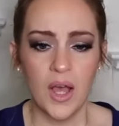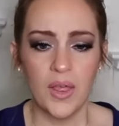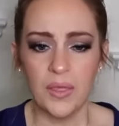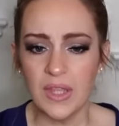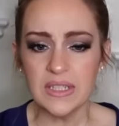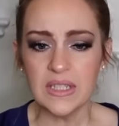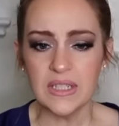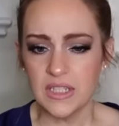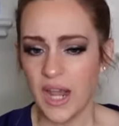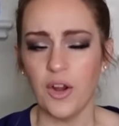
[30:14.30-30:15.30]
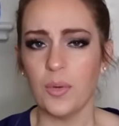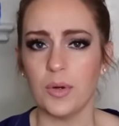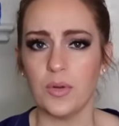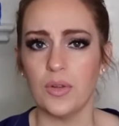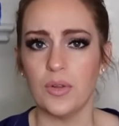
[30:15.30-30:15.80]
This is
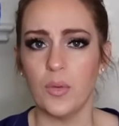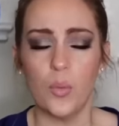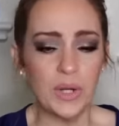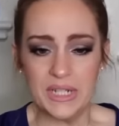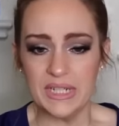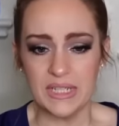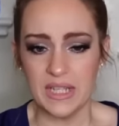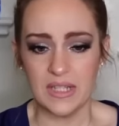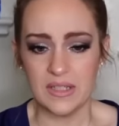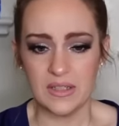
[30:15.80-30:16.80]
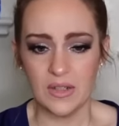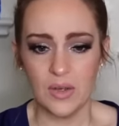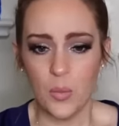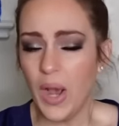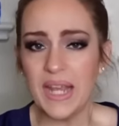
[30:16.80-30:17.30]
terrible. What is this?
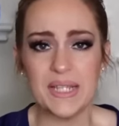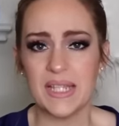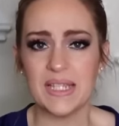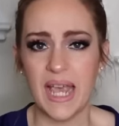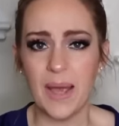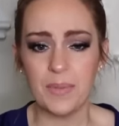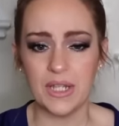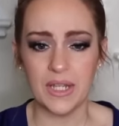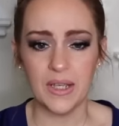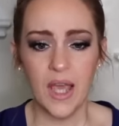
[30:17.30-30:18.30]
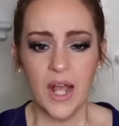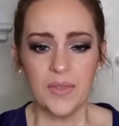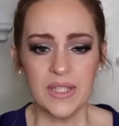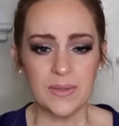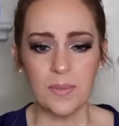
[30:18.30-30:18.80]
Why is this happening?
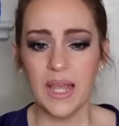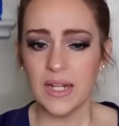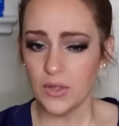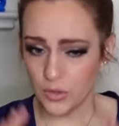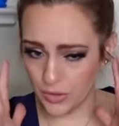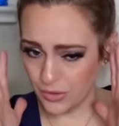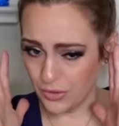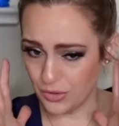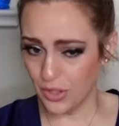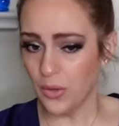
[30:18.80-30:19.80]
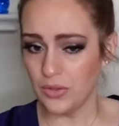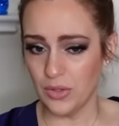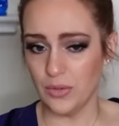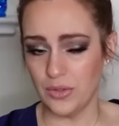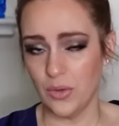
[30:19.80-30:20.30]
This made it look so,
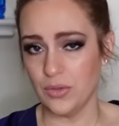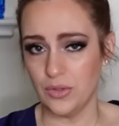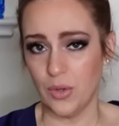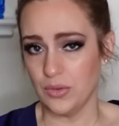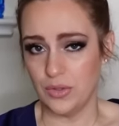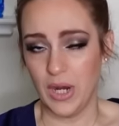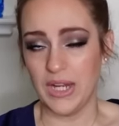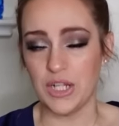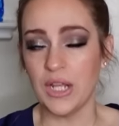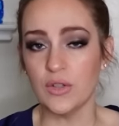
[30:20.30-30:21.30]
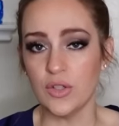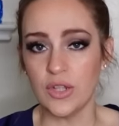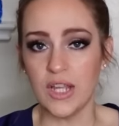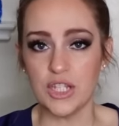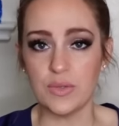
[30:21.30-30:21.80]
so, so, so strange. It looked
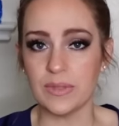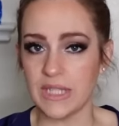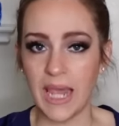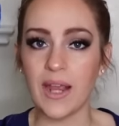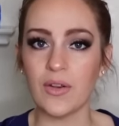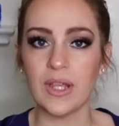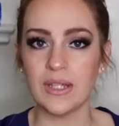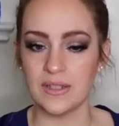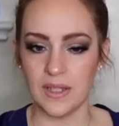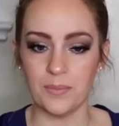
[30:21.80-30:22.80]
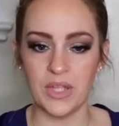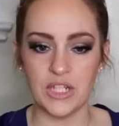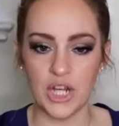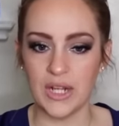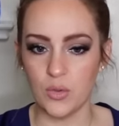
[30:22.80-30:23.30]
like she was carrying something
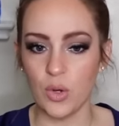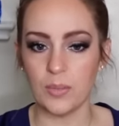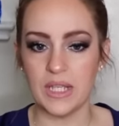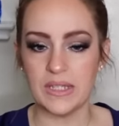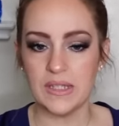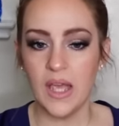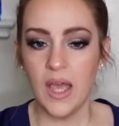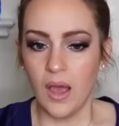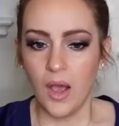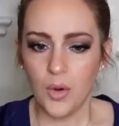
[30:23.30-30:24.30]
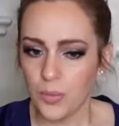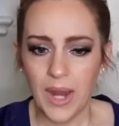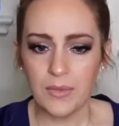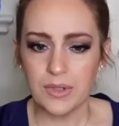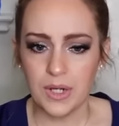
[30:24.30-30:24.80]
ginormous
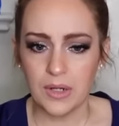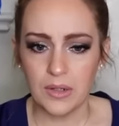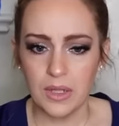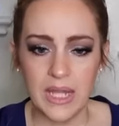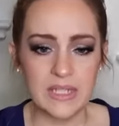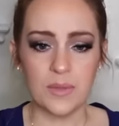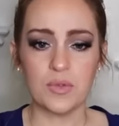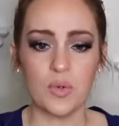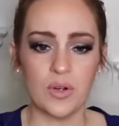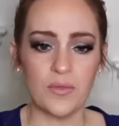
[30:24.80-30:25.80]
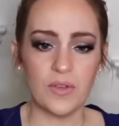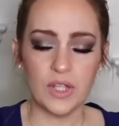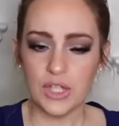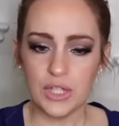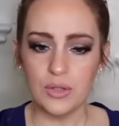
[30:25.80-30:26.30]
around her, like some sort of
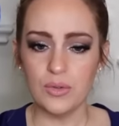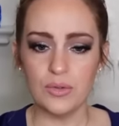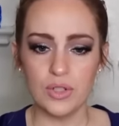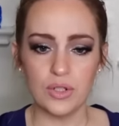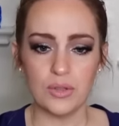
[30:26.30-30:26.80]
huge